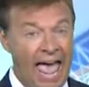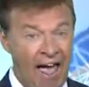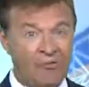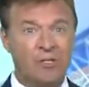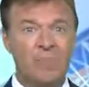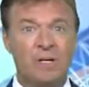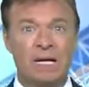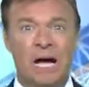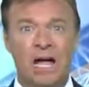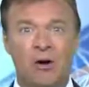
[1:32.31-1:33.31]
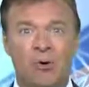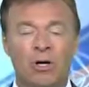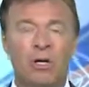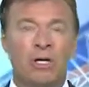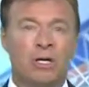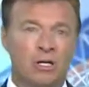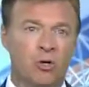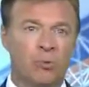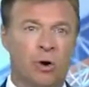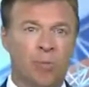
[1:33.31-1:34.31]
after they beat Iowa in
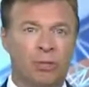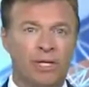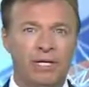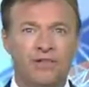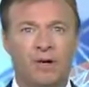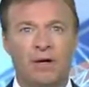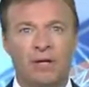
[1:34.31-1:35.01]
Coach Bo Pelini's final